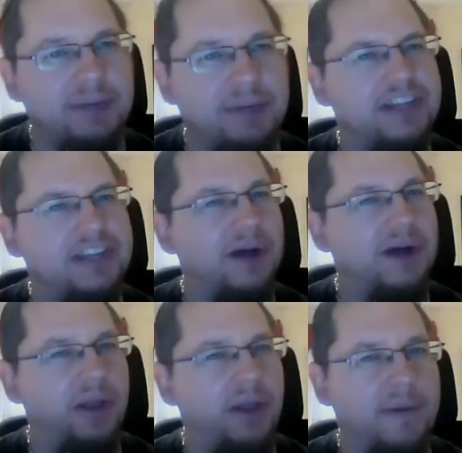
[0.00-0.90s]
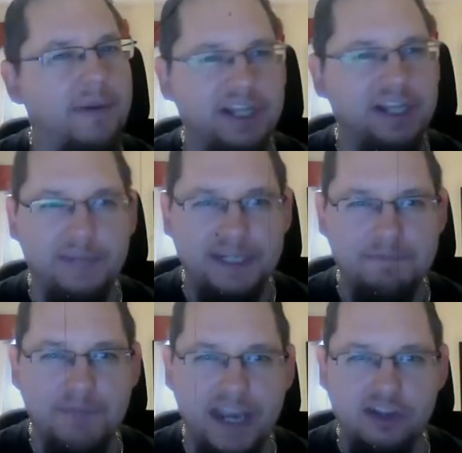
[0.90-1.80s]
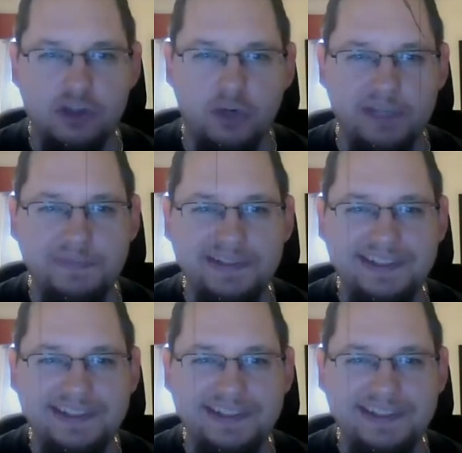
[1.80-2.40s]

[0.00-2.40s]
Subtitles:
you think, oh, they're probably going to be extreme.